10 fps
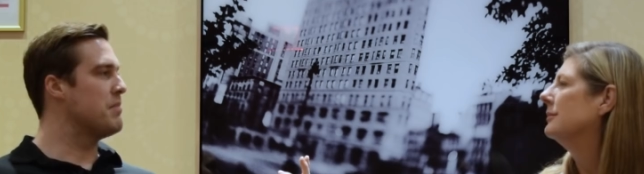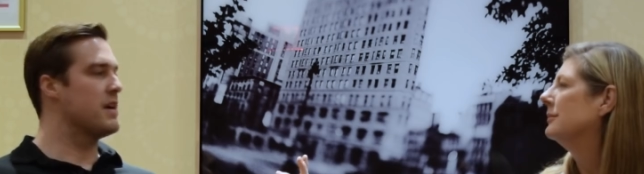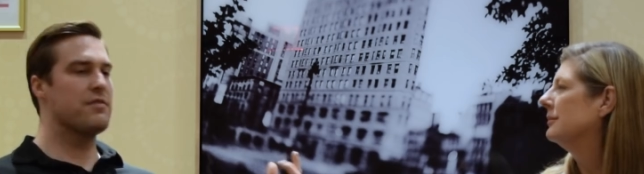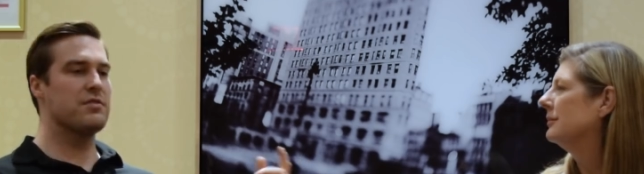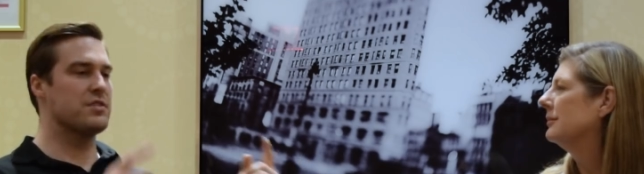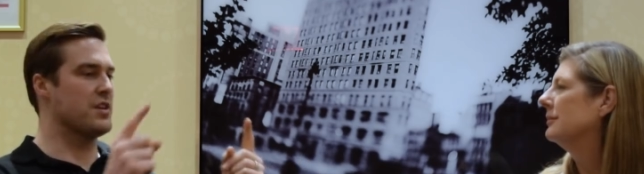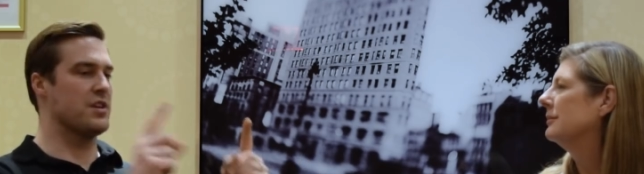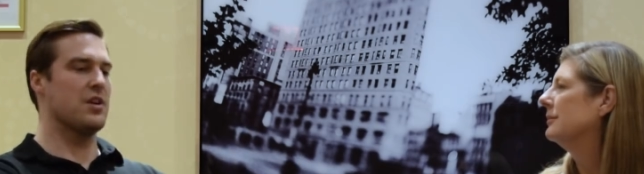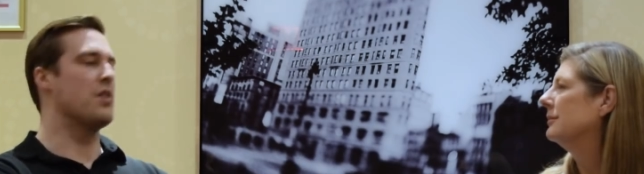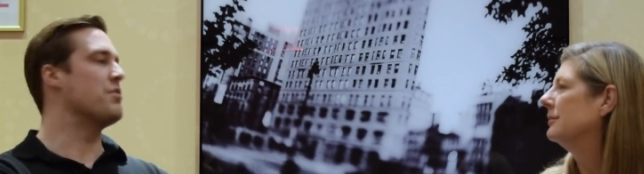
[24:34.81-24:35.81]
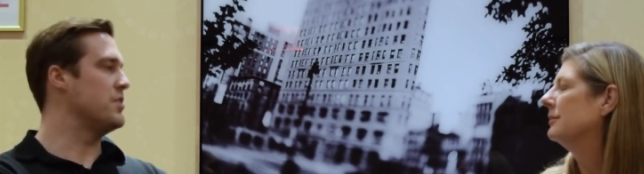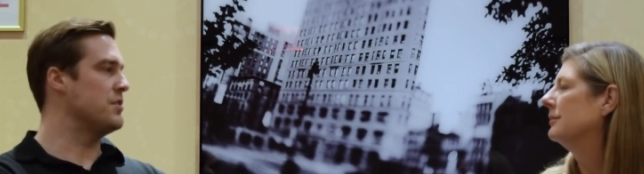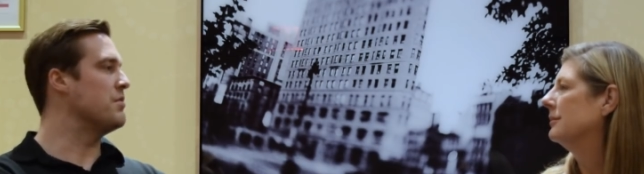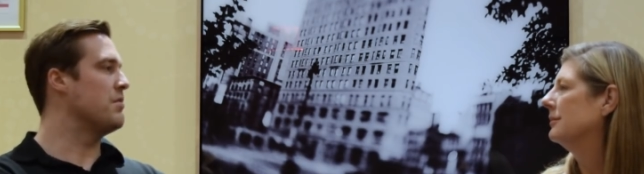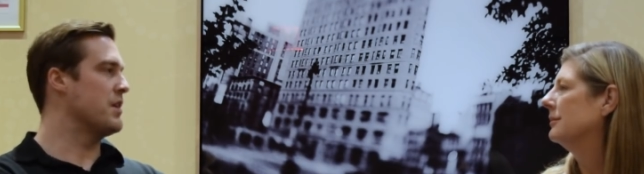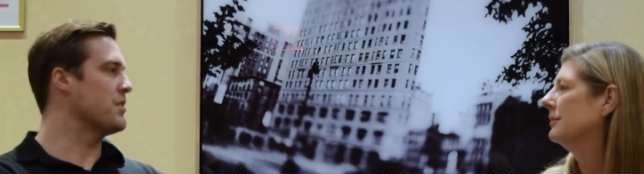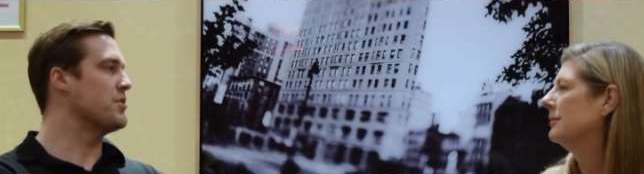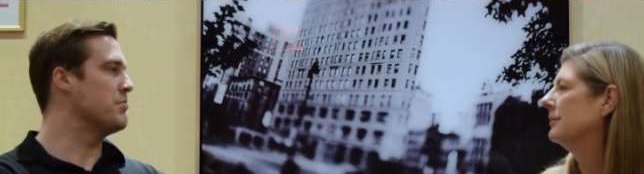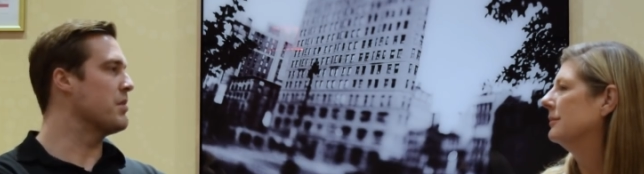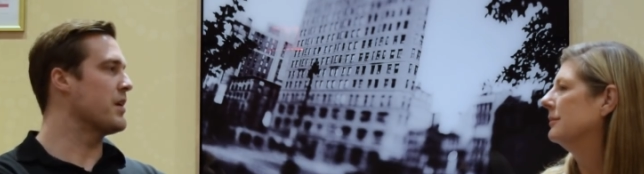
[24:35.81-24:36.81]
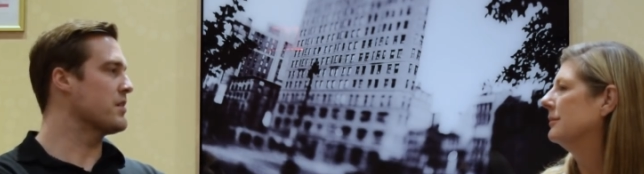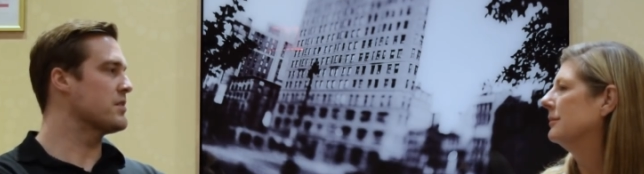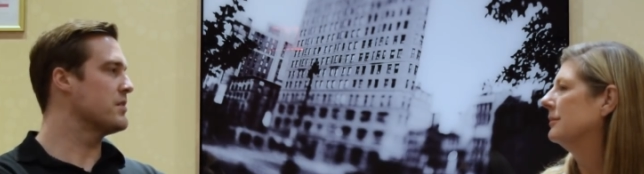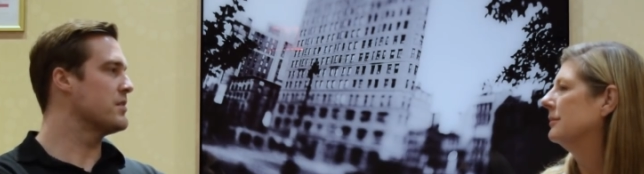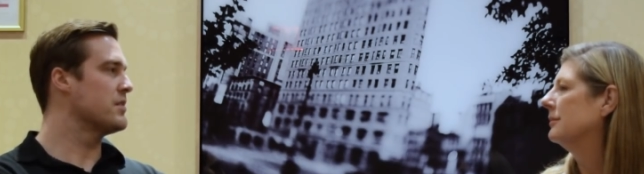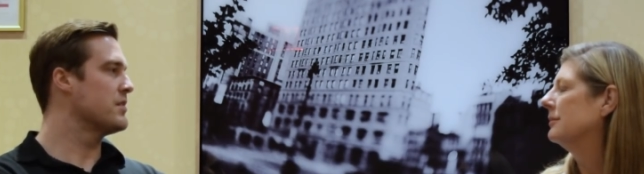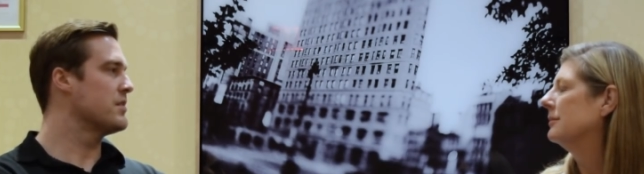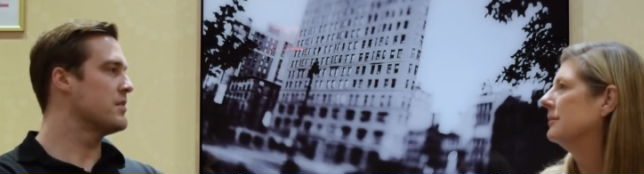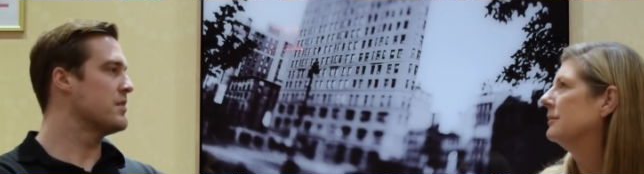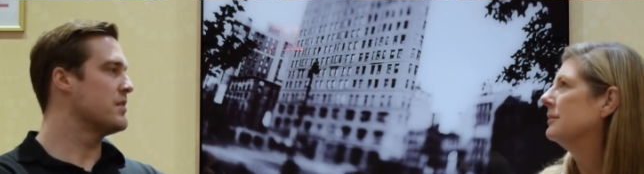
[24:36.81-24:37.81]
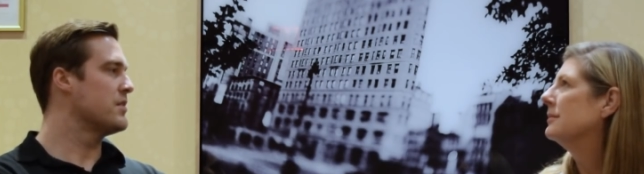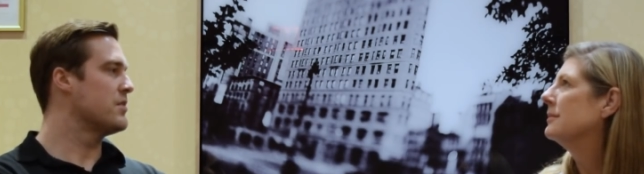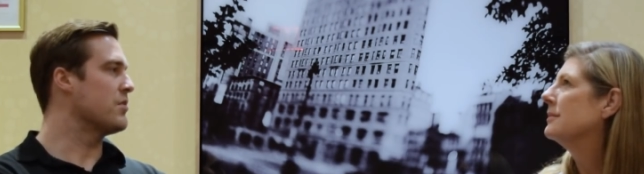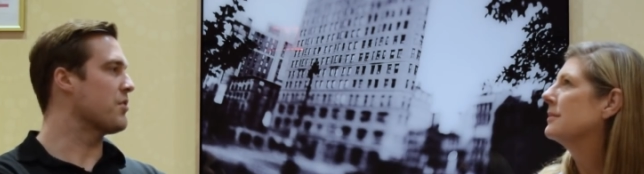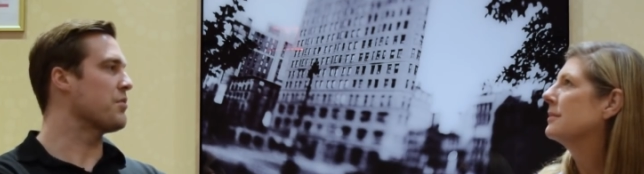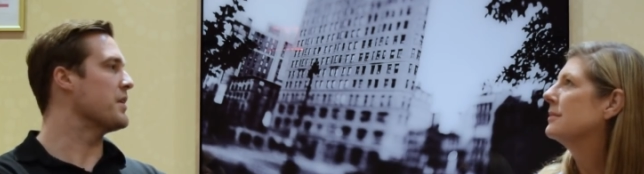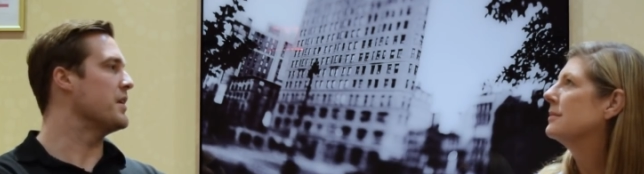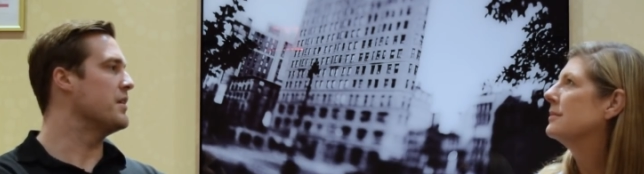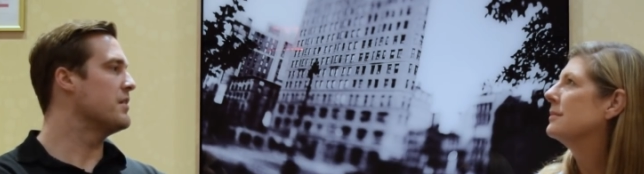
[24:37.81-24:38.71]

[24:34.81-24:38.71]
Speaker 1: but everyone's going to go to one or two players or three.